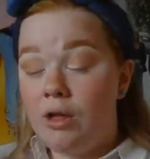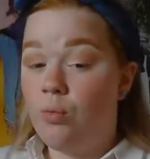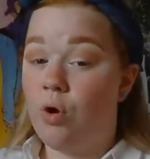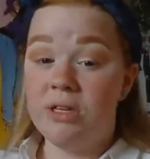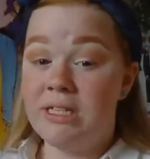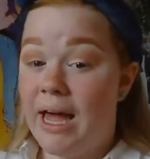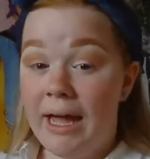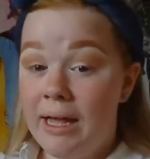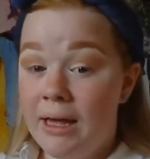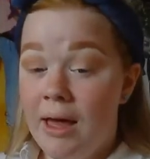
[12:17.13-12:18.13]
one
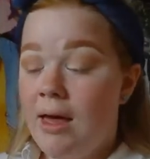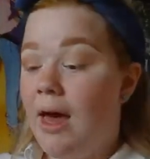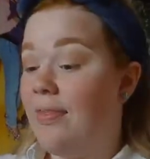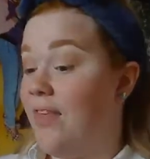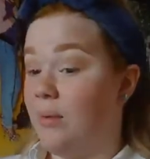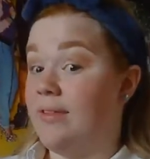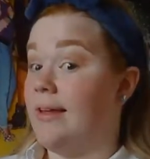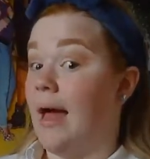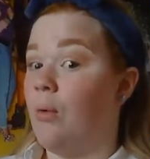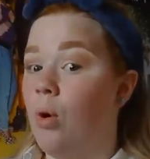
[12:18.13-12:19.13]
day, that was
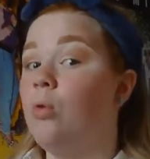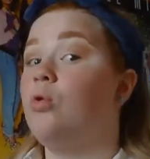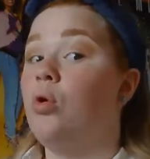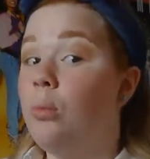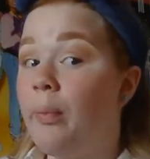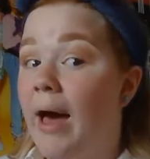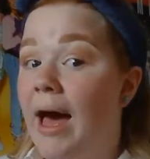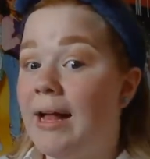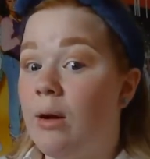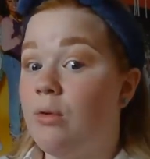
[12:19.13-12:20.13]
it. I woke up
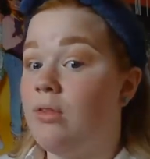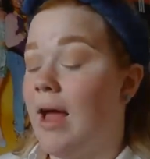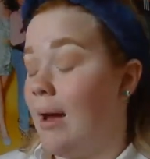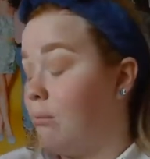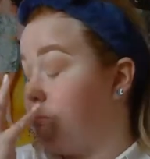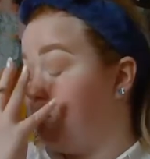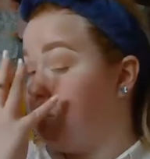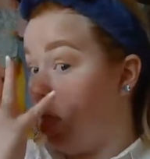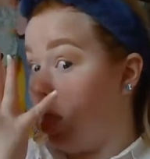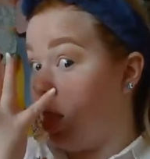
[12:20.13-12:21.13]
and I was like
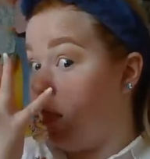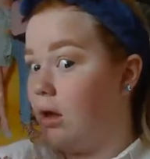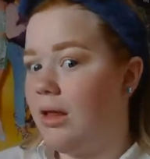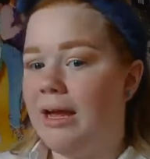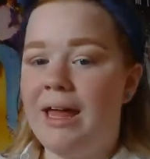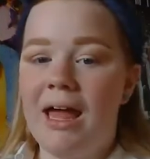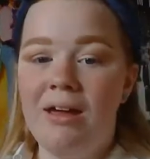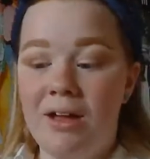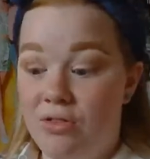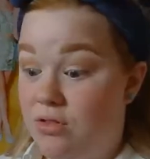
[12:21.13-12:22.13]
hey,
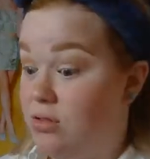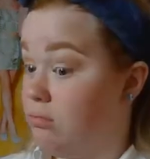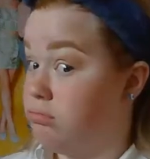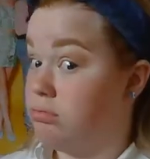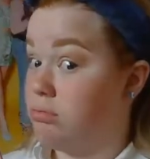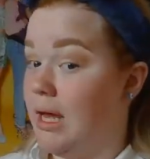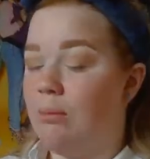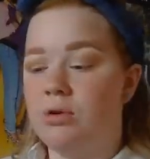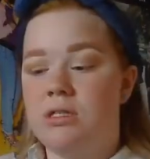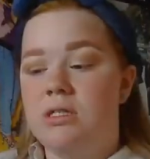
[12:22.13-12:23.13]
it
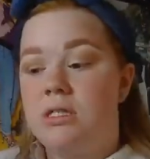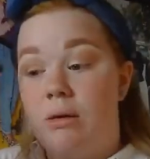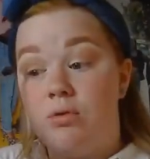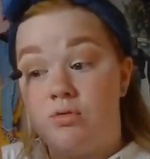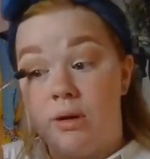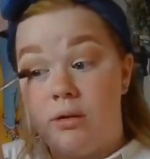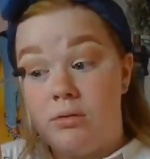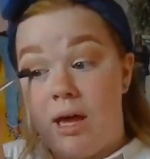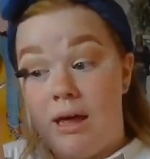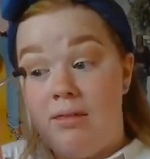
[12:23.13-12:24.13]
was real.
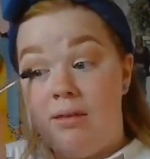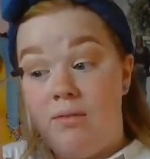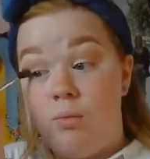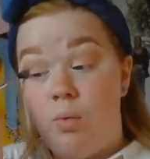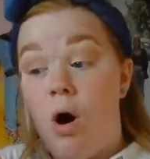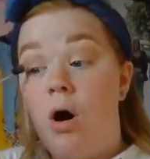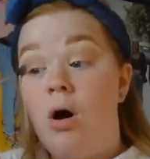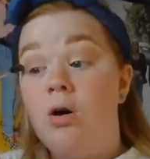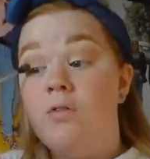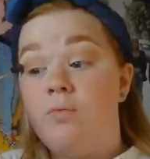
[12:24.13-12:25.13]
The hay fever
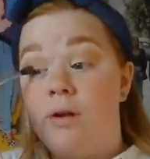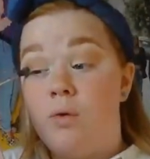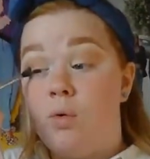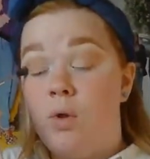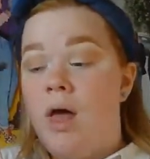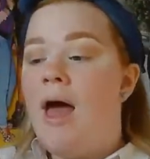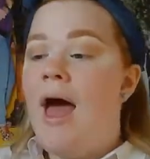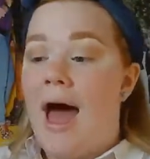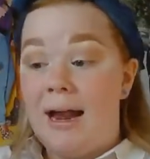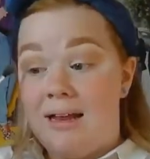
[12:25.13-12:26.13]
was real,
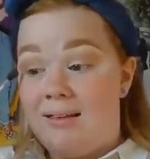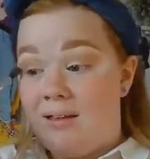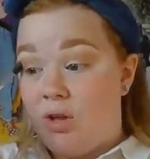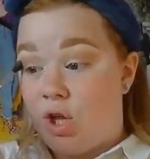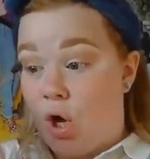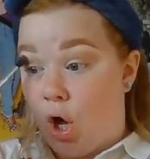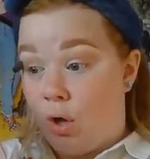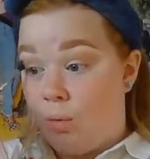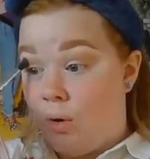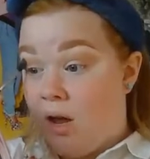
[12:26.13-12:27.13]
and it didn't
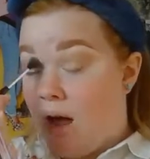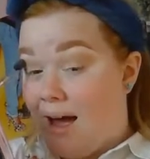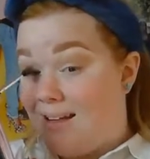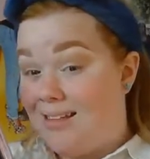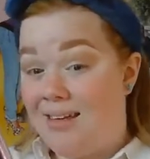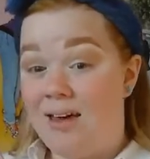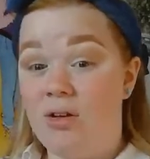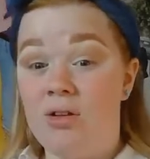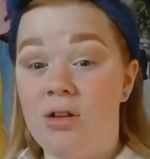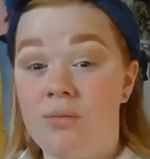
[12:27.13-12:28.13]
go
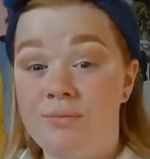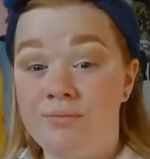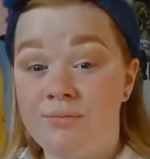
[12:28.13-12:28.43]
until